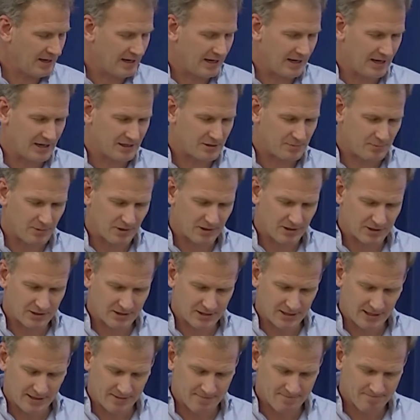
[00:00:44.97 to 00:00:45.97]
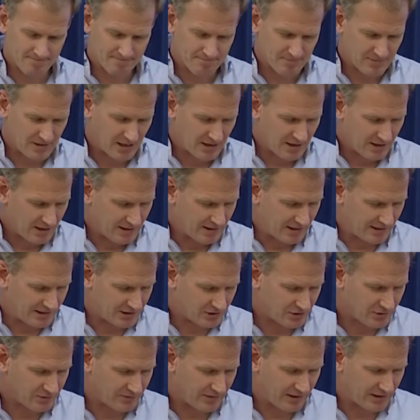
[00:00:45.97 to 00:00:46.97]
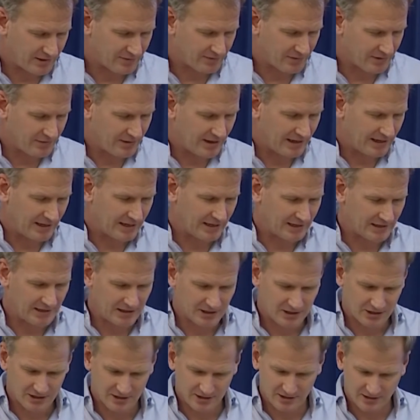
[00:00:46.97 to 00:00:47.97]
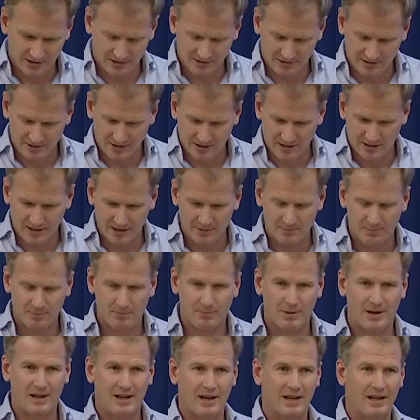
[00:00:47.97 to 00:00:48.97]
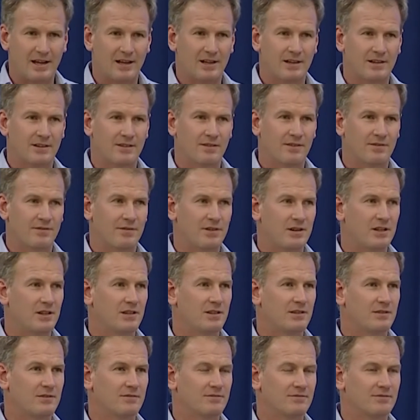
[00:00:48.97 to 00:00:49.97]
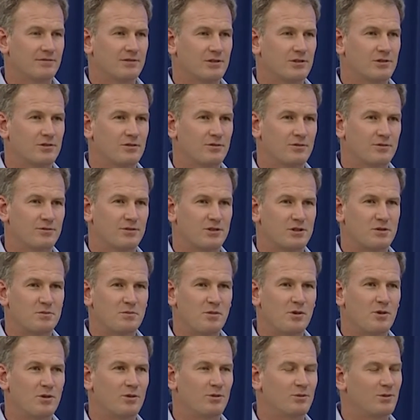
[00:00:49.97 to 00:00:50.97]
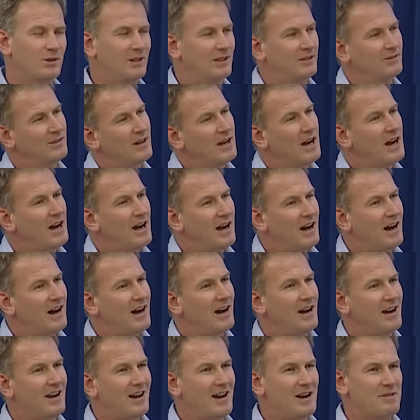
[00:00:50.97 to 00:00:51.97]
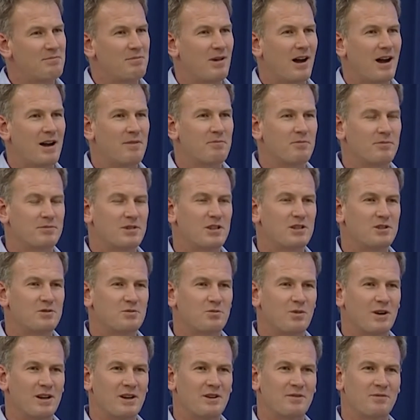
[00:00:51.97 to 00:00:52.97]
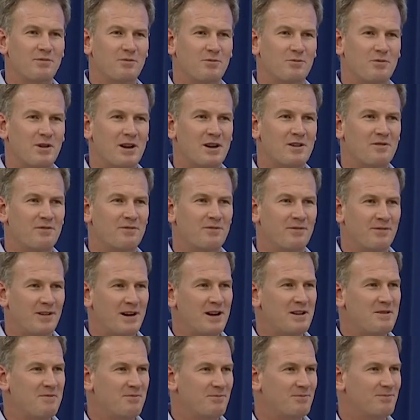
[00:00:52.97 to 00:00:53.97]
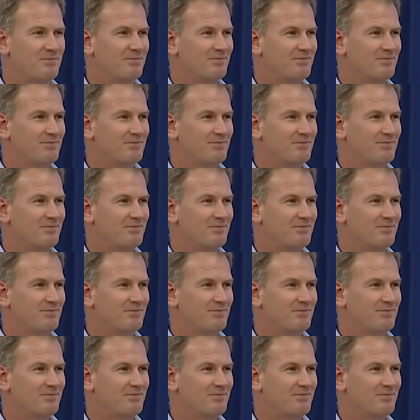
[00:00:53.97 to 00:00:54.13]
And I suppose um, that's sort of out of a recognition that I play a very sort of small, well, I, am just one of, one of very